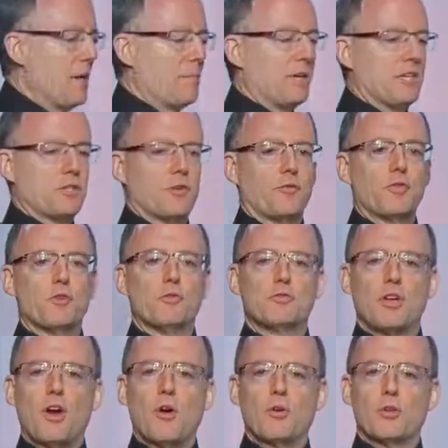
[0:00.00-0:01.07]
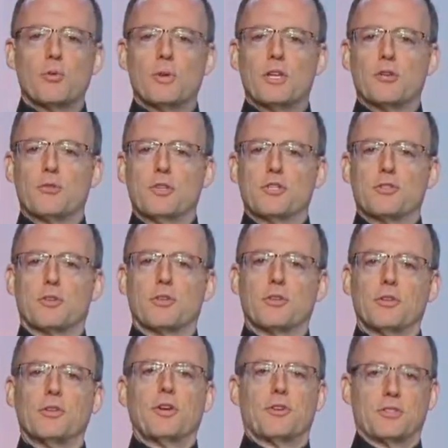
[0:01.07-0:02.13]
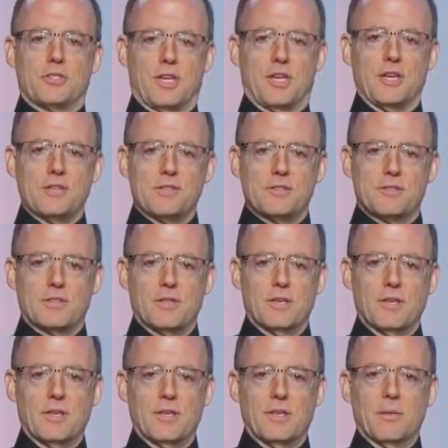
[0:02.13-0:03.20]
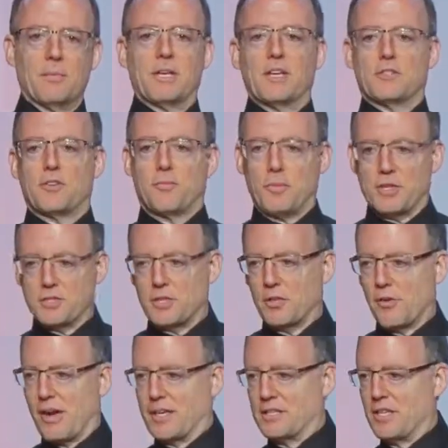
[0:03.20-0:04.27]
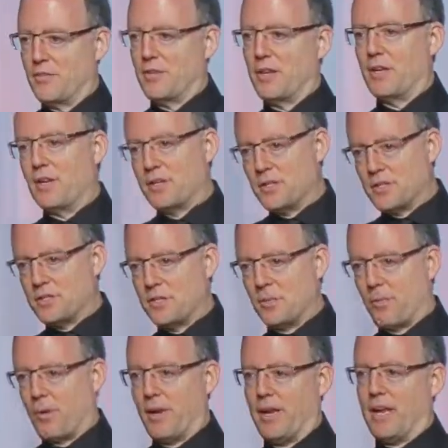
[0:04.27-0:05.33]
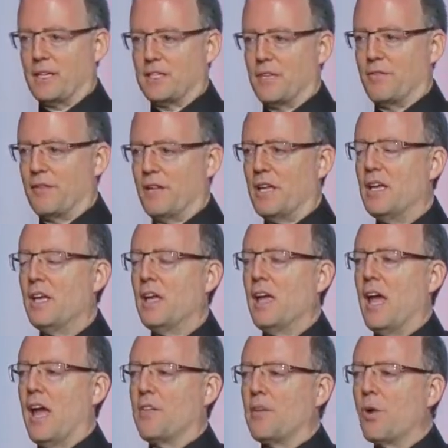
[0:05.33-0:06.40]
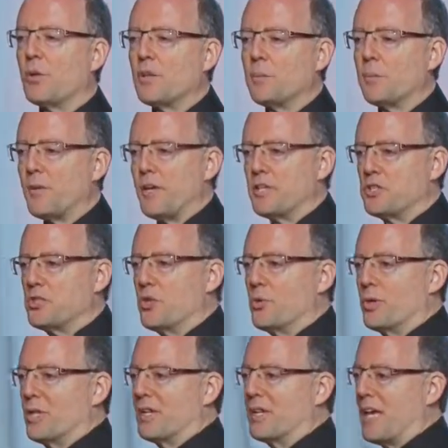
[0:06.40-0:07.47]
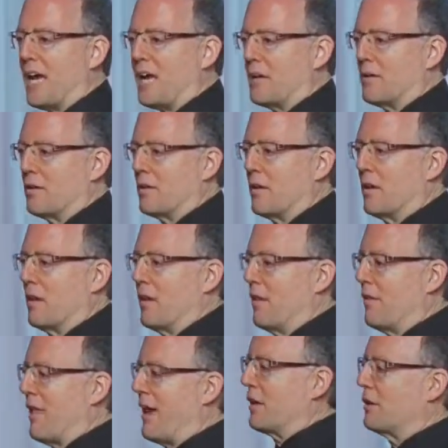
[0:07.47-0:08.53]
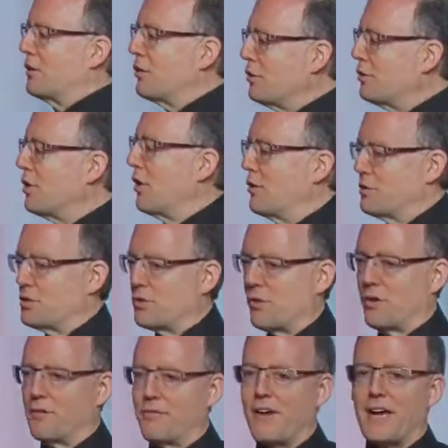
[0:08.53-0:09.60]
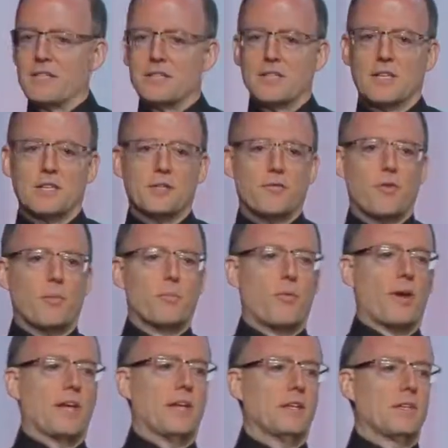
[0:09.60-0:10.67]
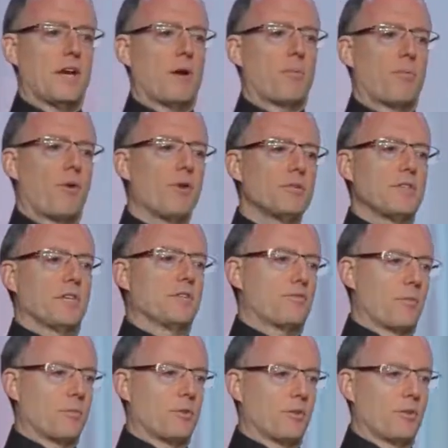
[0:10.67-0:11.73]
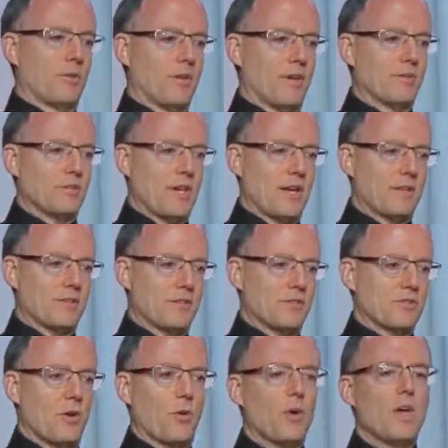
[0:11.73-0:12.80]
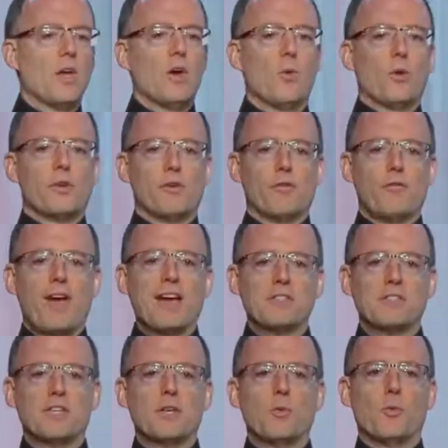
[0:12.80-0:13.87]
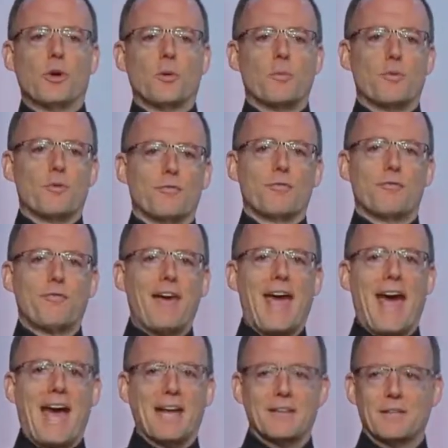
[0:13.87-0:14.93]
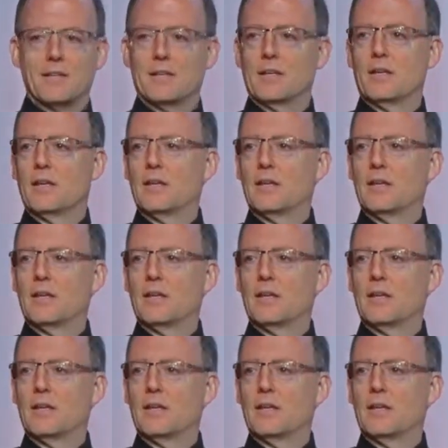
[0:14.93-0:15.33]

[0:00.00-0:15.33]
because if you don't, you increase your glucose needs because of muscular activity in addition to brain activity, and the only place you can get that glucose during fasting is from breaking down proteins from gluconeogenesis. So when you're fasting, you want to burn fat,